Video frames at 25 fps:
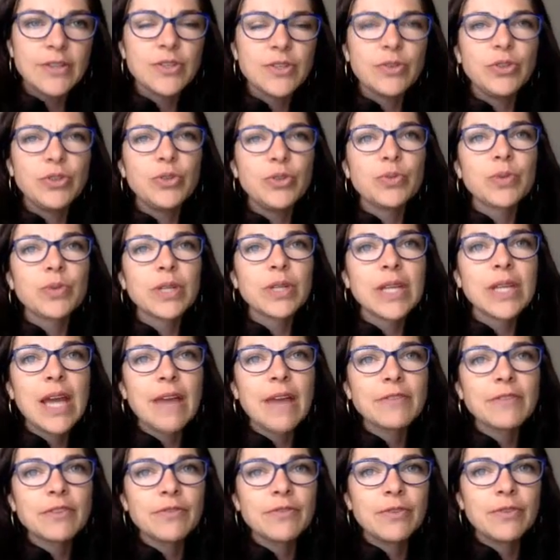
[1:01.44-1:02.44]
so you really
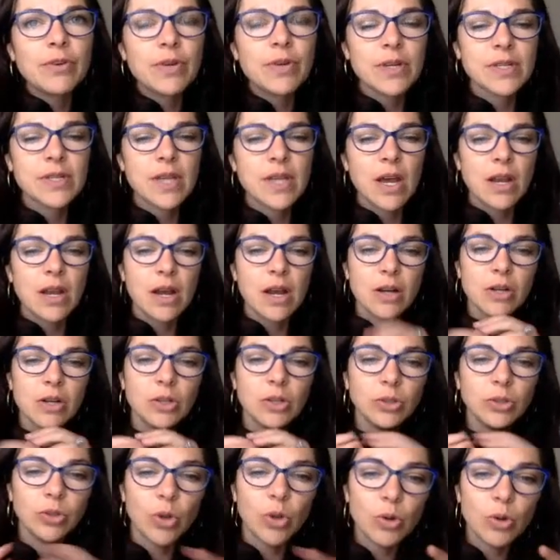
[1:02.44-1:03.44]
have to focus on a
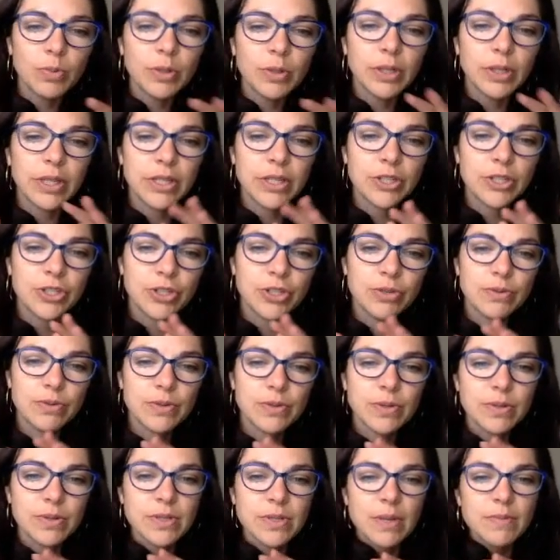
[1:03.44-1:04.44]
global issue.
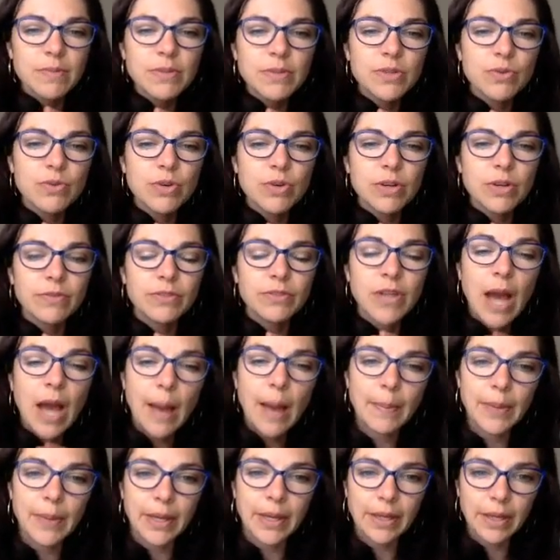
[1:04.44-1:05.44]
So some sort of
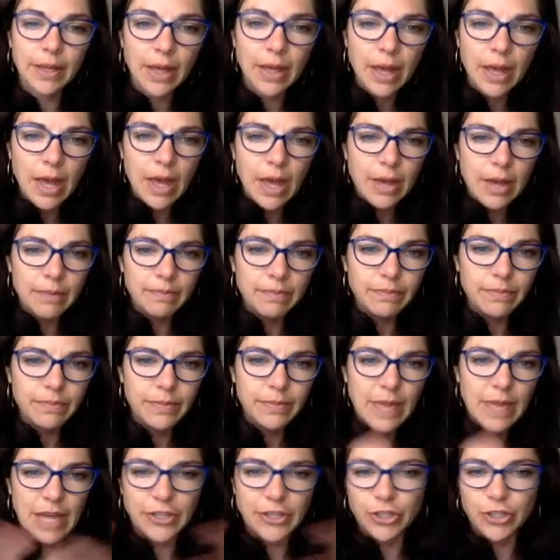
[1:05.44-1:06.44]
topic
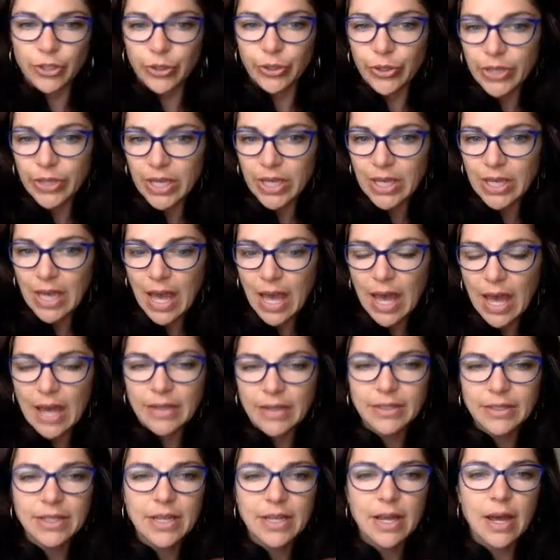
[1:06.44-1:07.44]
that you're looking
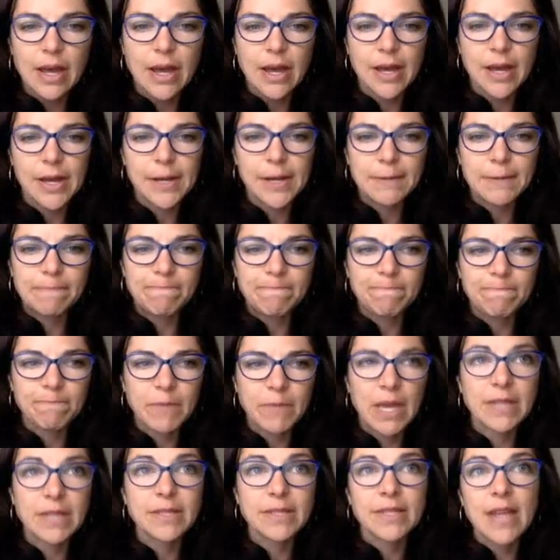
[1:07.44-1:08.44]
at.
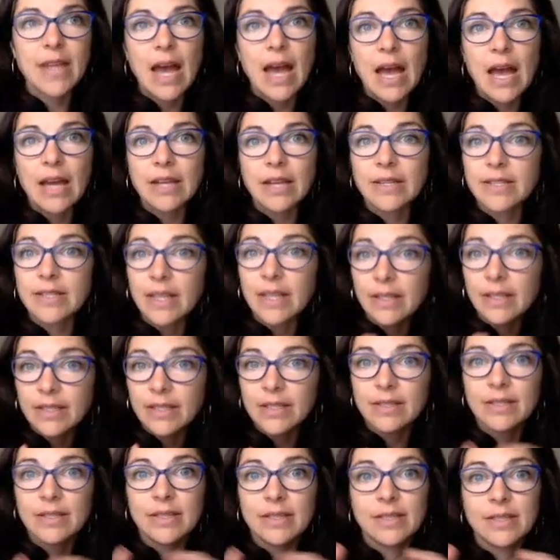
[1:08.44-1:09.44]
It's not a
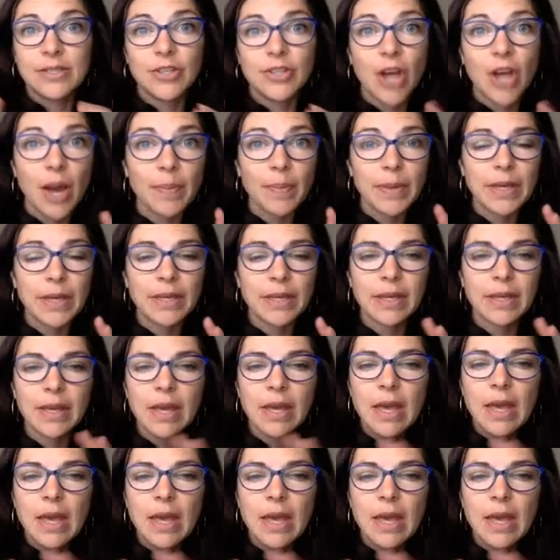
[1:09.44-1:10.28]
sentence, it's a topic.